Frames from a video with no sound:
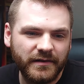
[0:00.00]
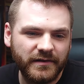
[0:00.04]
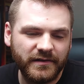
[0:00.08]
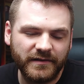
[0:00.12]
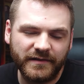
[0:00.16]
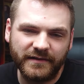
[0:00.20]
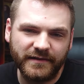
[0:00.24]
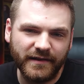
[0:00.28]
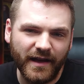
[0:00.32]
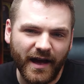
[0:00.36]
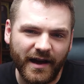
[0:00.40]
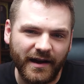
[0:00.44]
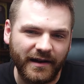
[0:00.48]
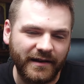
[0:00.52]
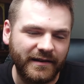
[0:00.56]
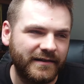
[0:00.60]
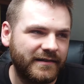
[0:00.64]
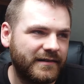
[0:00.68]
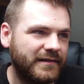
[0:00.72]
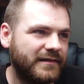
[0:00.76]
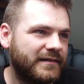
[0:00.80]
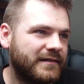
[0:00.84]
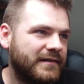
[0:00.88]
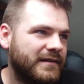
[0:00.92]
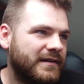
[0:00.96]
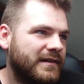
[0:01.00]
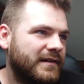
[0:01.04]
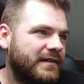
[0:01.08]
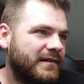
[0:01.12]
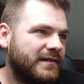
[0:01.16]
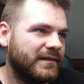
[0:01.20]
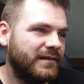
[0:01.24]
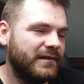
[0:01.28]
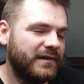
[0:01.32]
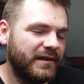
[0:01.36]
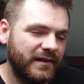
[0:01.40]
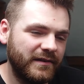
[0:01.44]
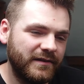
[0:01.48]
it just sucks.
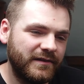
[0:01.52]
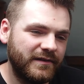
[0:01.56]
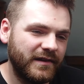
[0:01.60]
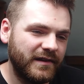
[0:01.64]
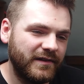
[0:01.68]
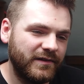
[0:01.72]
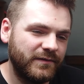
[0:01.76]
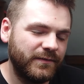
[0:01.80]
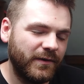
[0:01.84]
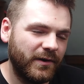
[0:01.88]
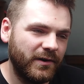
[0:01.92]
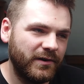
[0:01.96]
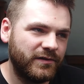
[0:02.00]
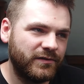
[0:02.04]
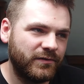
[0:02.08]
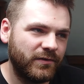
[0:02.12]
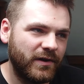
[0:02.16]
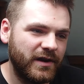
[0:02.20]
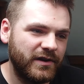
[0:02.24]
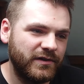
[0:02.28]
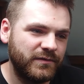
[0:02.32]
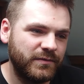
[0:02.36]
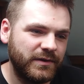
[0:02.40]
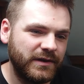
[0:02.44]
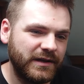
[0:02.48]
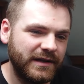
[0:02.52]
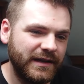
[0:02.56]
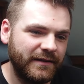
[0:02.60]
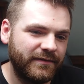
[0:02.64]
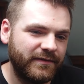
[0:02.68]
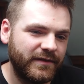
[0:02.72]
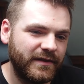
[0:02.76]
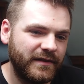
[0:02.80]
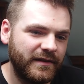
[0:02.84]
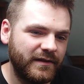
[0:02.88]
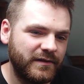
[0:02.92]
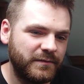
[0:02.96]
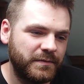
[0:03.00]
So it's very strange when you're
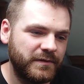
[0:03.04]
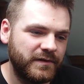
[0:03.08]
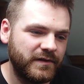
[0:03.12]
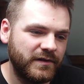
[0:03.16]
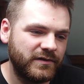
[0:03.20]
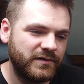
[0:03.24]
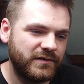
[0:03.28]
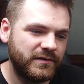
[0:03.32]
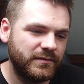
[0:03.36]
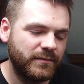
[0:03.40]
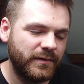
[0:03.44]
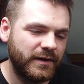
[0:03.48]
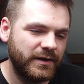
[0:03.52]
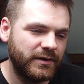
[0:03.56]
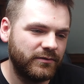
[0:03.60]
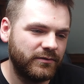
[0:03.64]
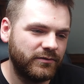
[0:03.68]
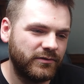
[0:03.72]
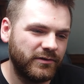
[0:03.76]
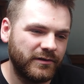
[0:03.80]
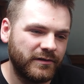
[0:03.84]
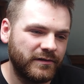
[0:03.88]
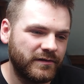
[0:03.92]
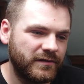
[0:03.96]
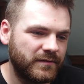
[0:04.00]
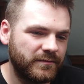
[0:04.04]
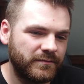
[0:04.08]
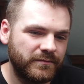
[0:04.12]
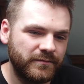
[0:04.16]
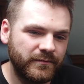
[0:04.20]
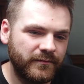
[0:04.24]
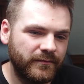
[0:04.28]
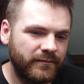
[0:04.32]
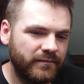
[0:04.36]
left in this position where you just...